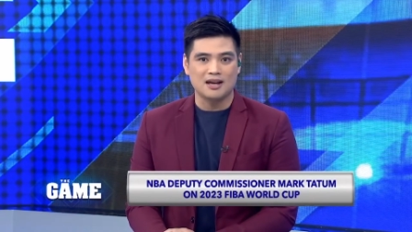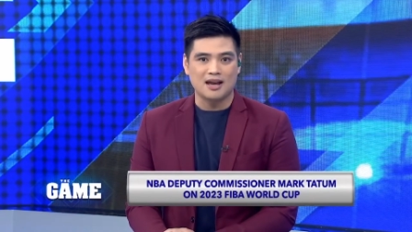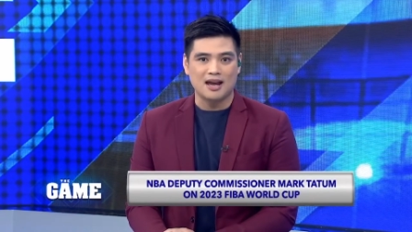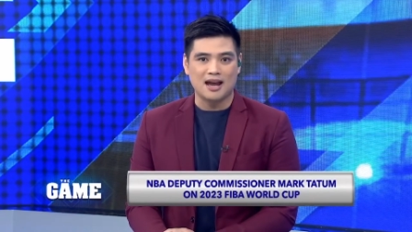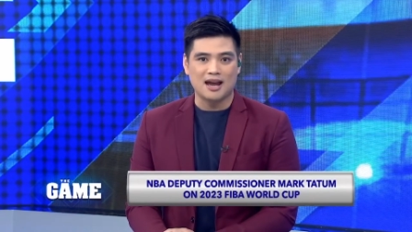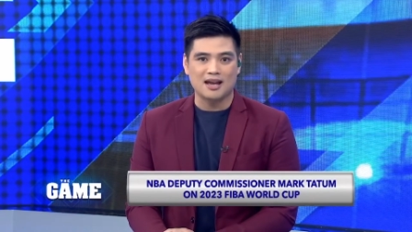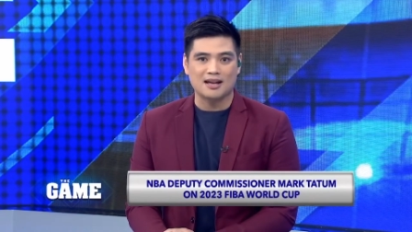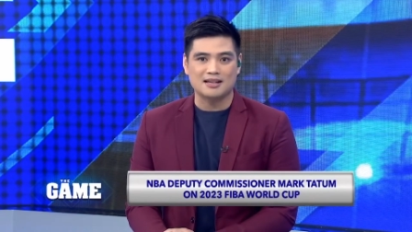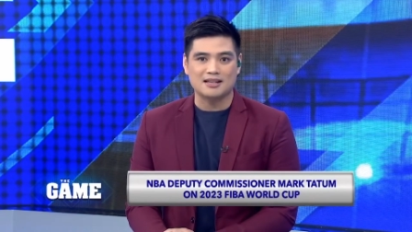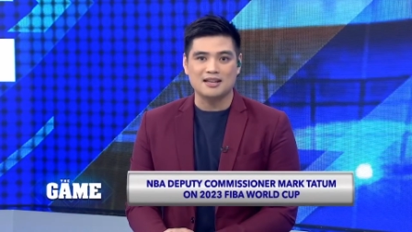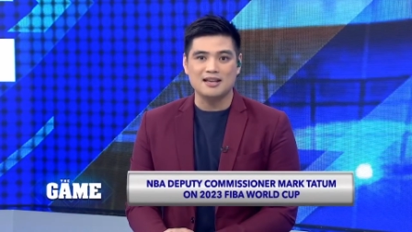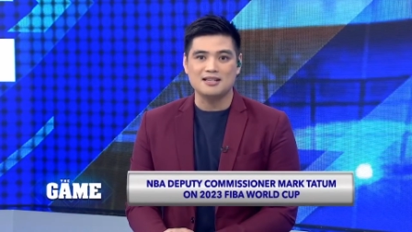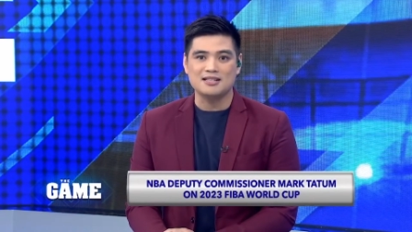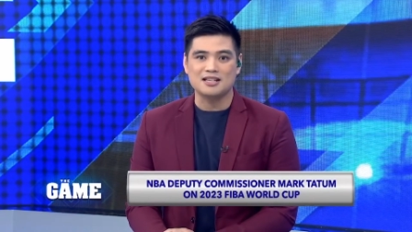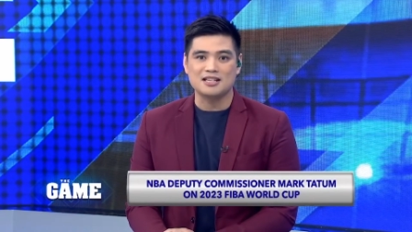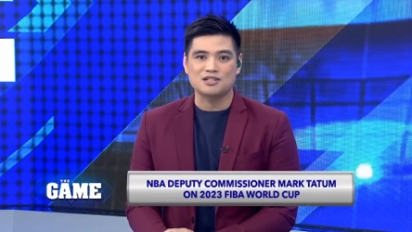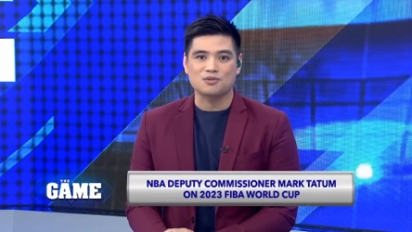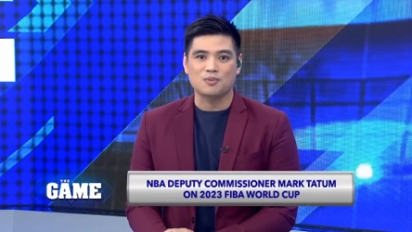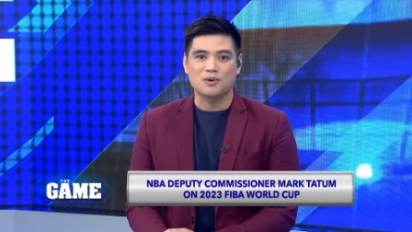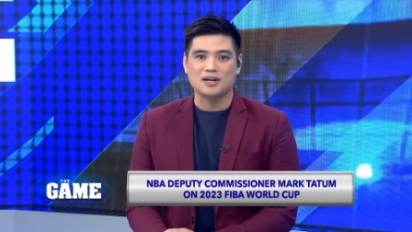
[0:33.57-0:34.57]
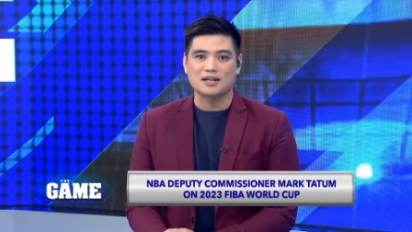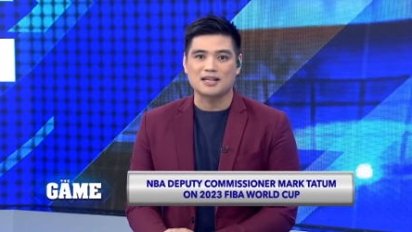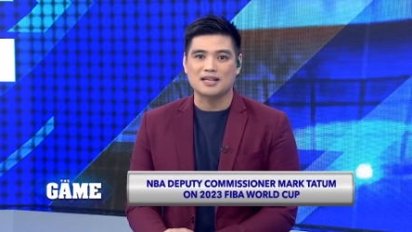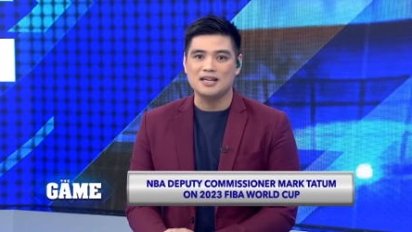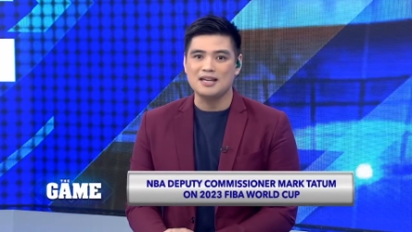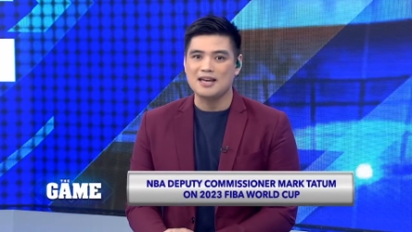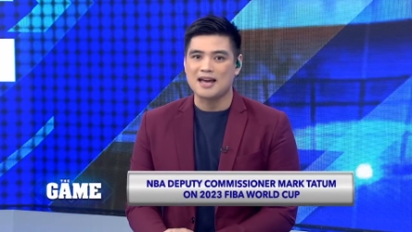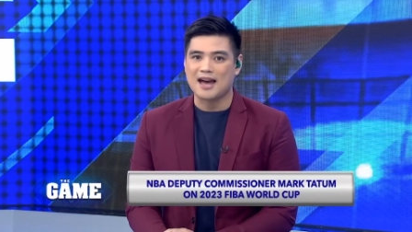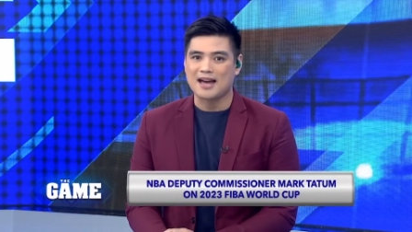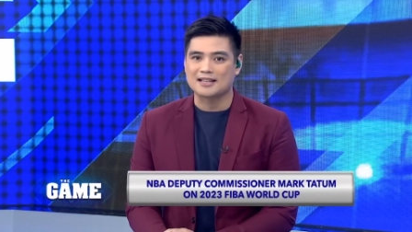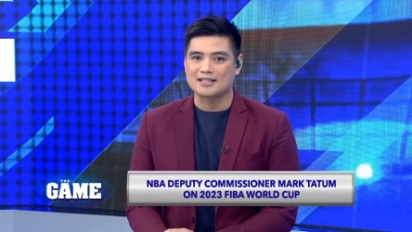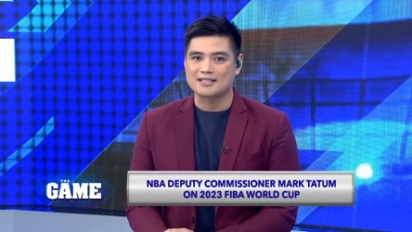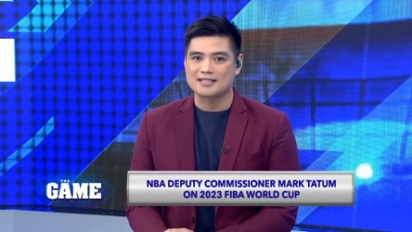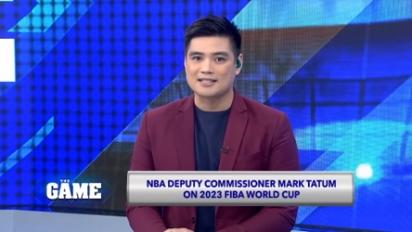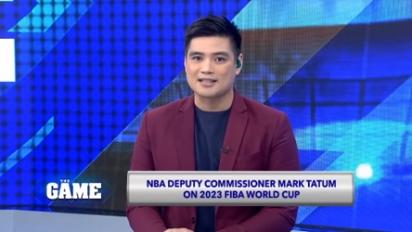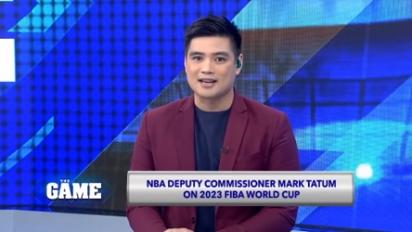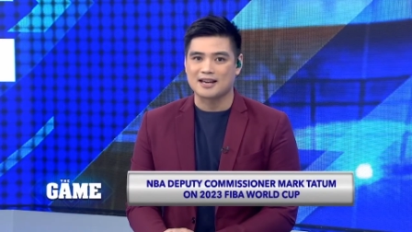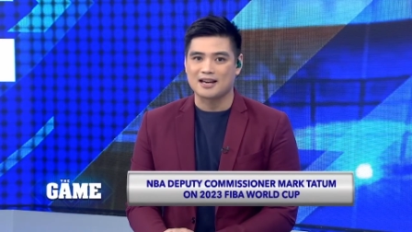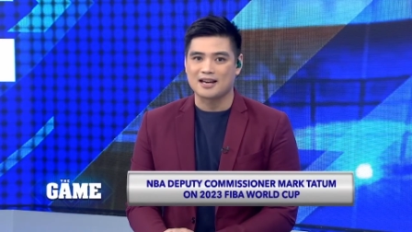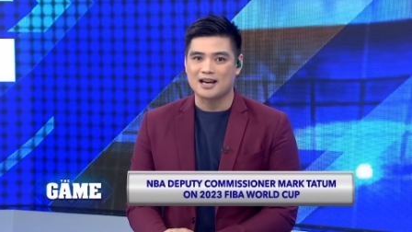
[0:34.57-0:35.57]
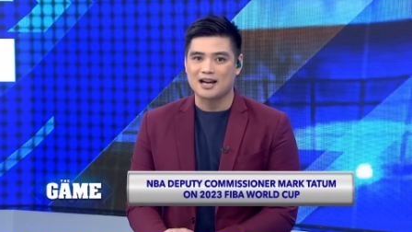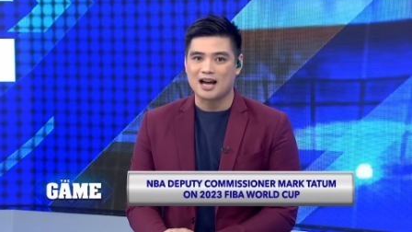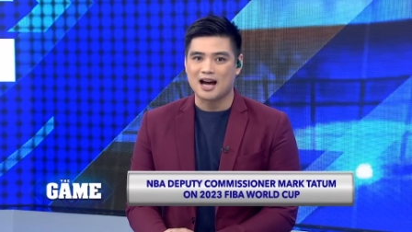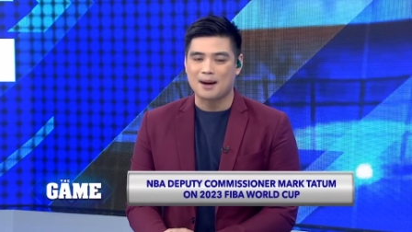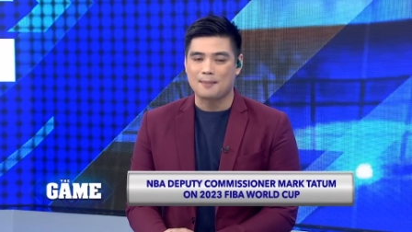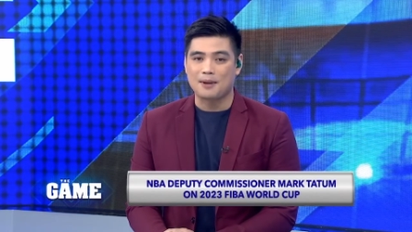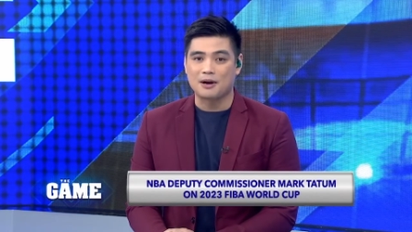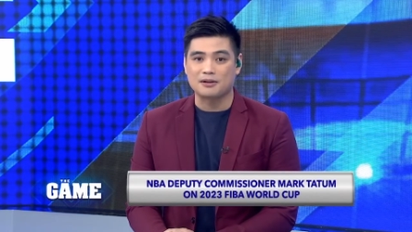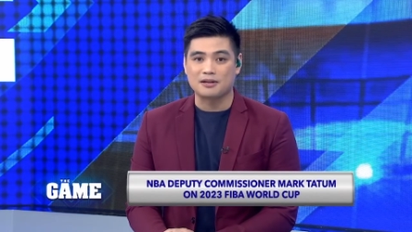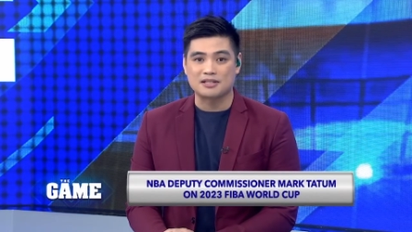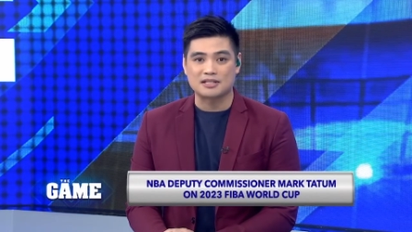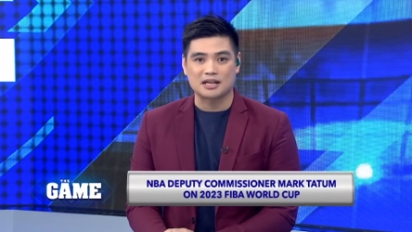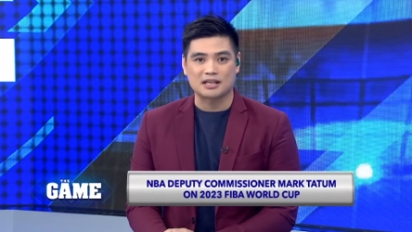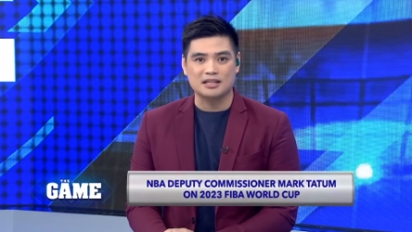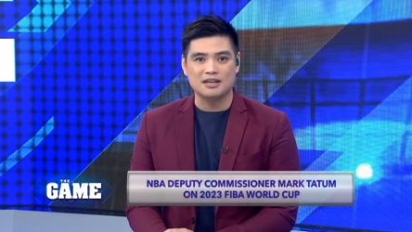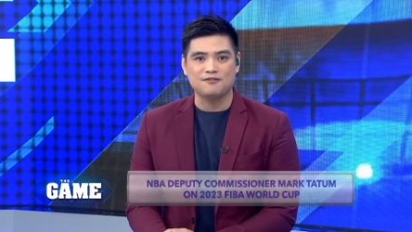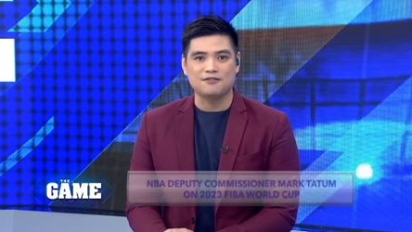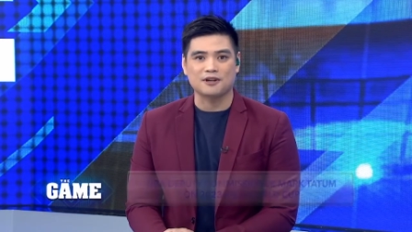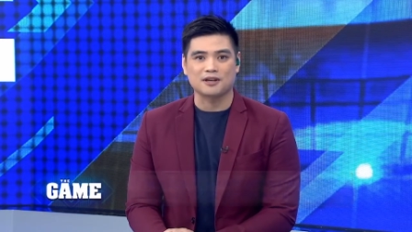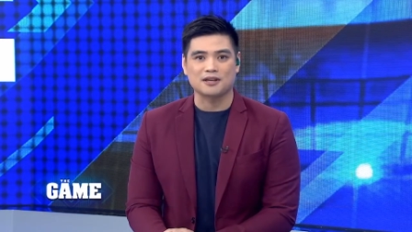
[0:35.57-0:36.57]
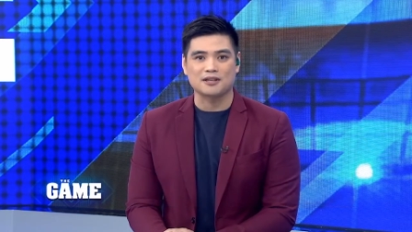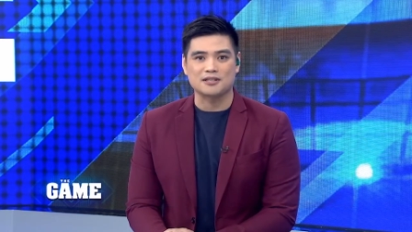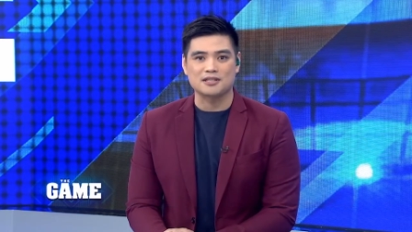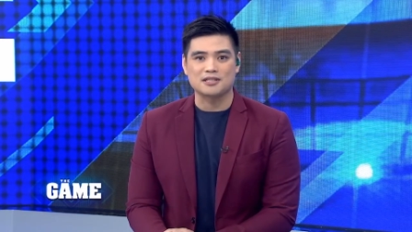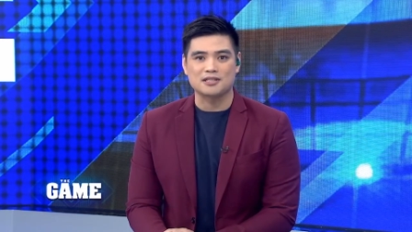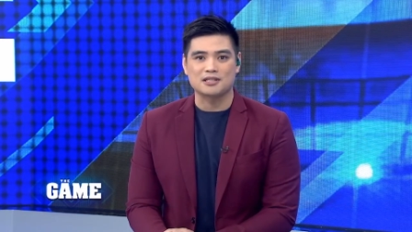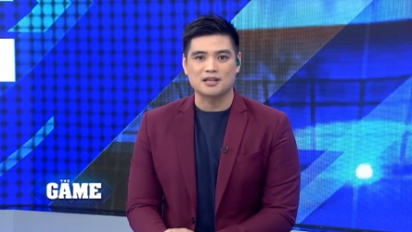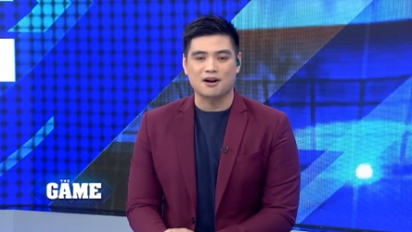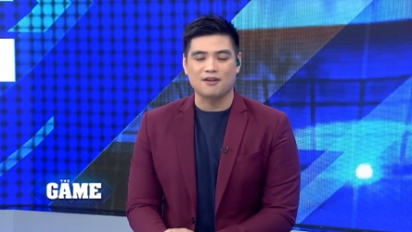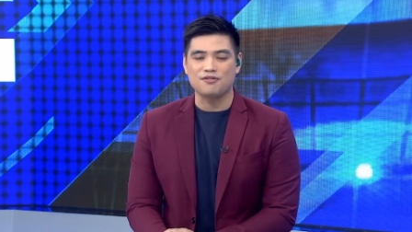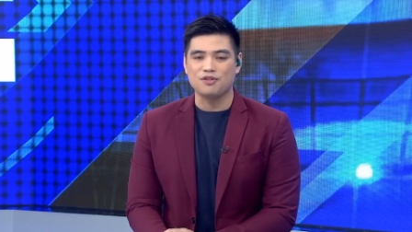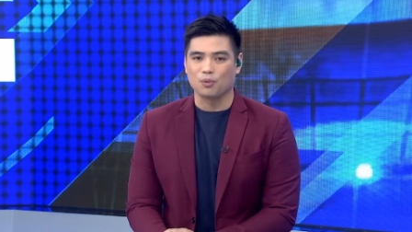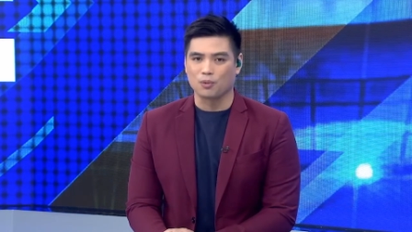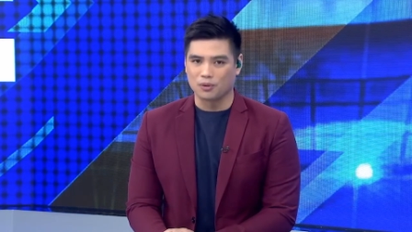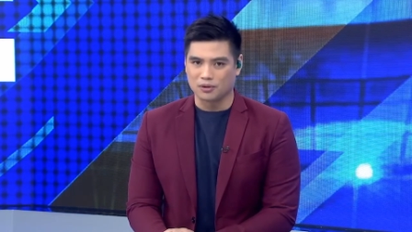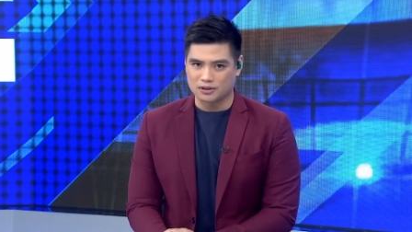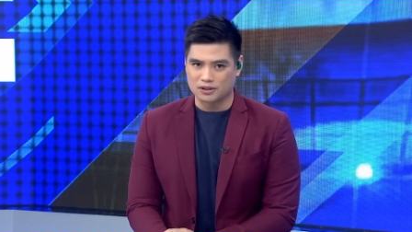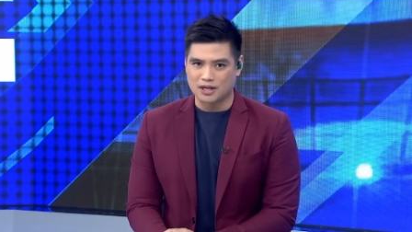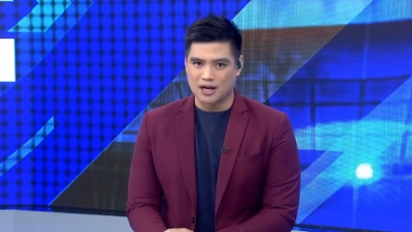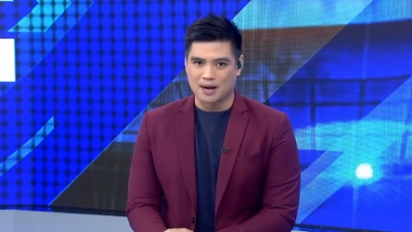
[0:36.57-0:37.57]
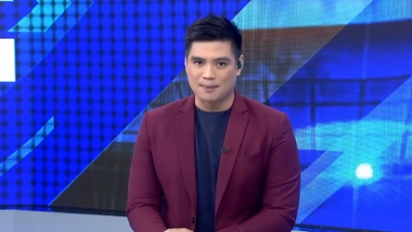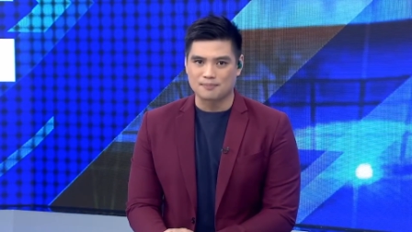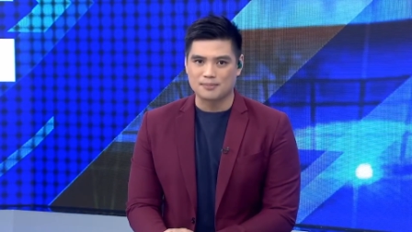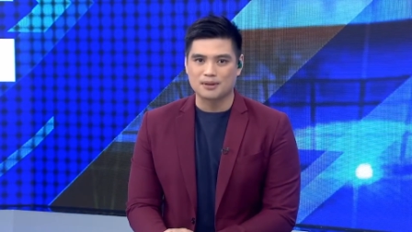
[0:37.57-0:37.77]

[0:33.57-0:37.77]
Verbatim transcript: and this is what he had to say about the significance of the World Cup.